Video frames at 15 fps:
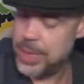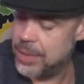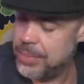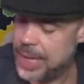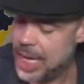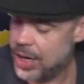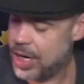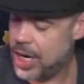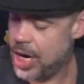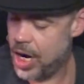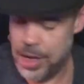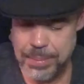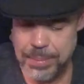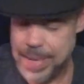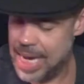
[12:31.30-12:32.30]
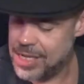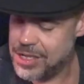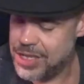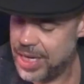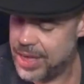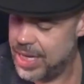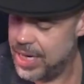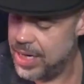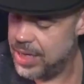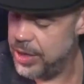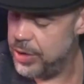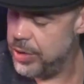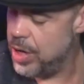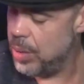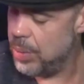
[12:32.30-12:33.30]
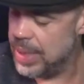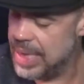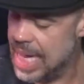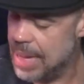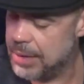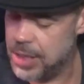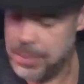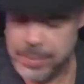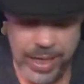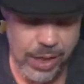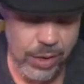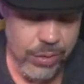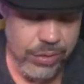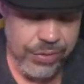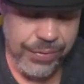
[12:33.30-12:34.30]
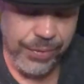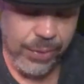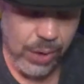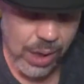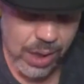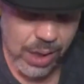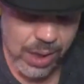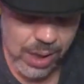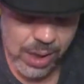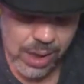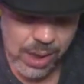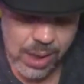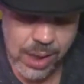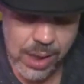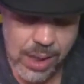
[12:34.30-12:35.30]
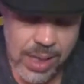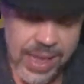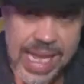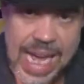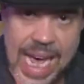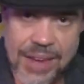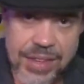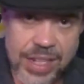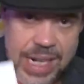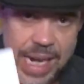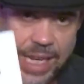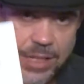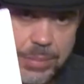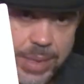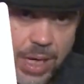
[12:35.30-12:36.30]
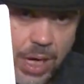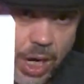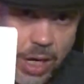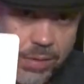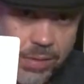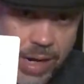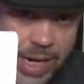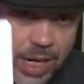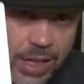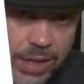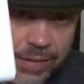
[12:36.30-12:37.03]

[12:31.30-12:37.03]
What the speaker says: about card magic, then you know what that could be used for. The advertisement card right on the